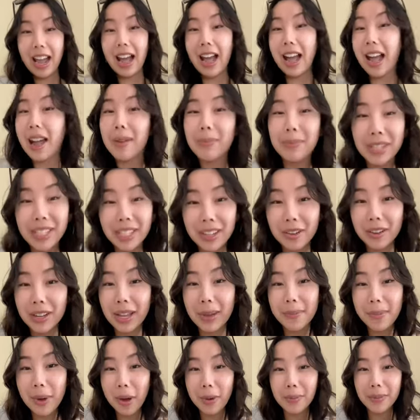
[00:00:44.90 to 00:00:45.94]
I'm gonna go get
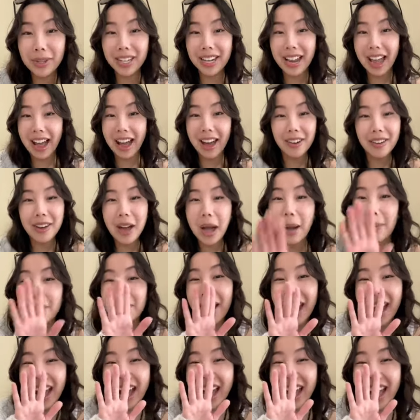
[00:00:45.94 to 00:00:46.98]
boba now.
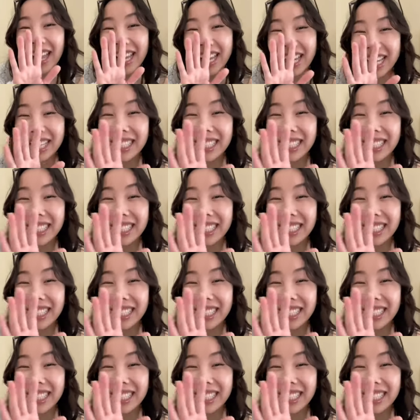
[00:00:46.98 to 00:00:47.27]
Bye!